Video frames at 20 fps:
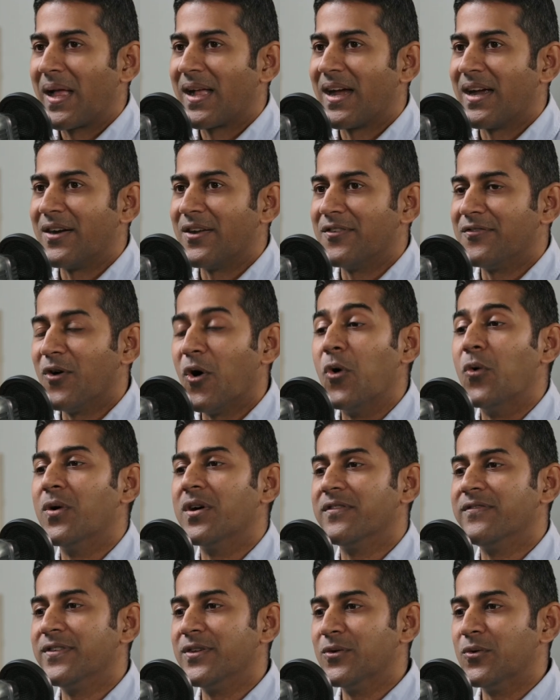kind of
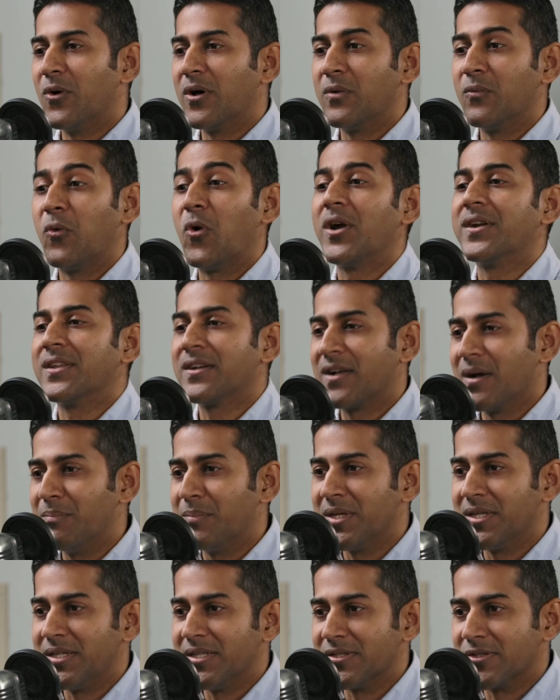overview on what the
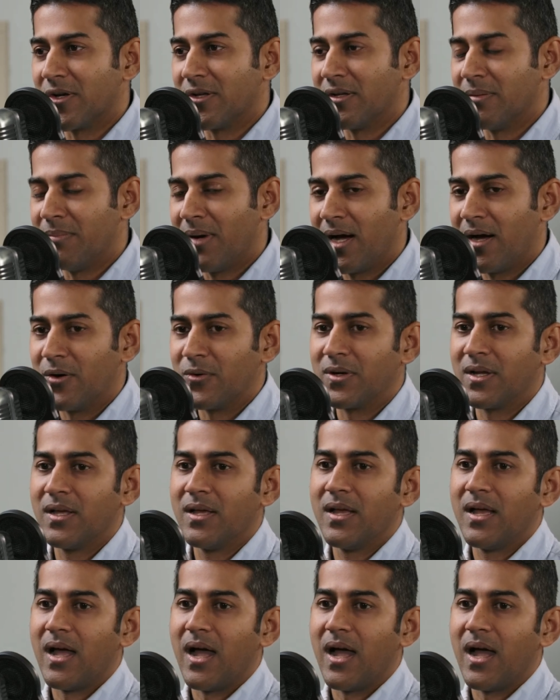company is all about,